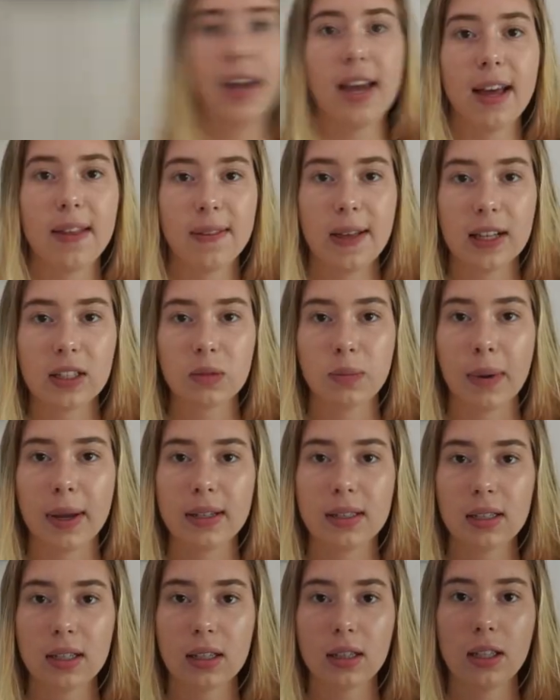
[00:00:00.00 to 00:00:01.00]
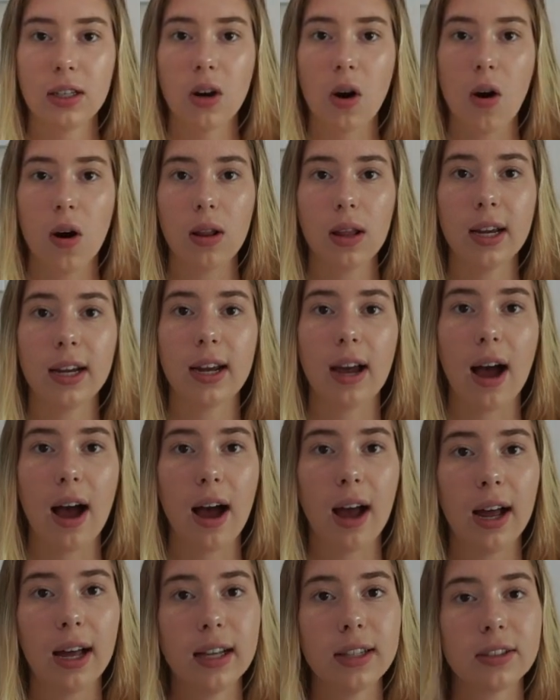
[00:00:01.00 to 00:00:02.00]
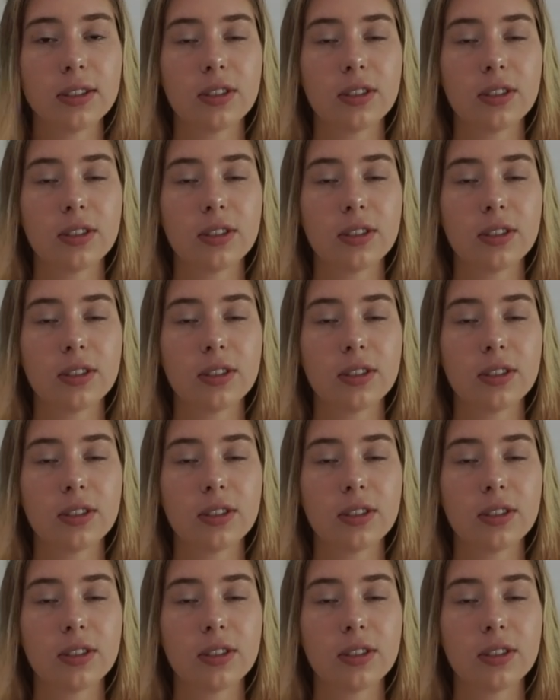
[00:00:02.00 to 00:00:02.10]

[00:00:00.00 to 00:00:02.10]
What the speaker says: And that's basically all I got.